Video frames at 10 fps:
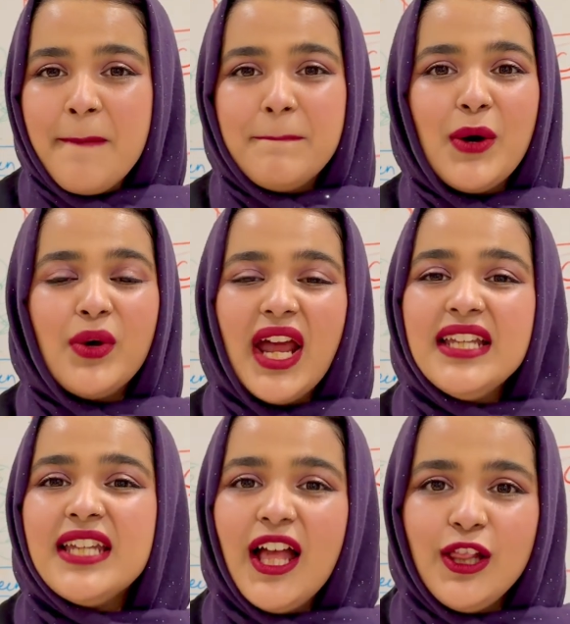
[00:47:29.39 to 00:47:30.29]
But when I
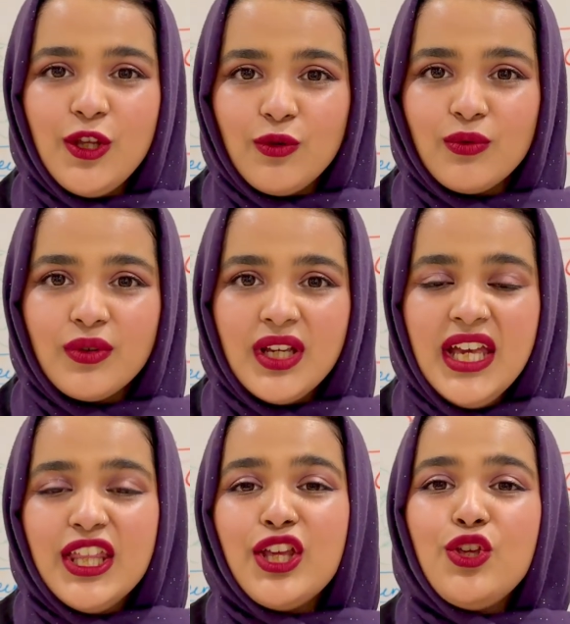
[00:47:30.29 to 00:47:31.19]
tell you
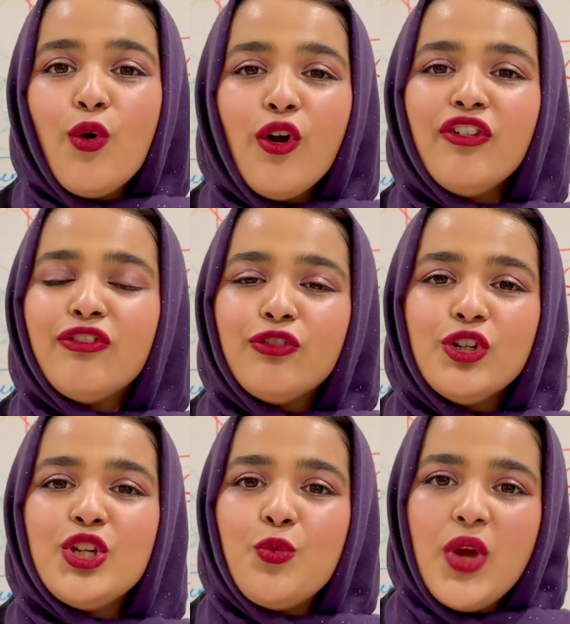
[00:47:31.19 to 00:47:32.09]
that your
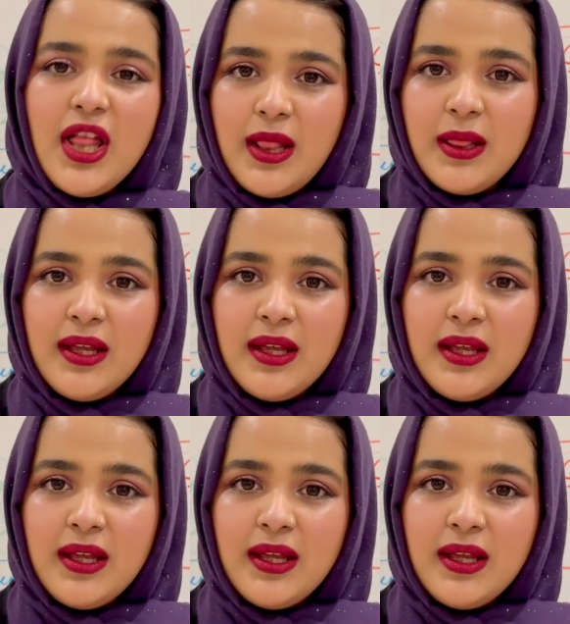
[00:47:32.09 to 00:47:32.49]
free will,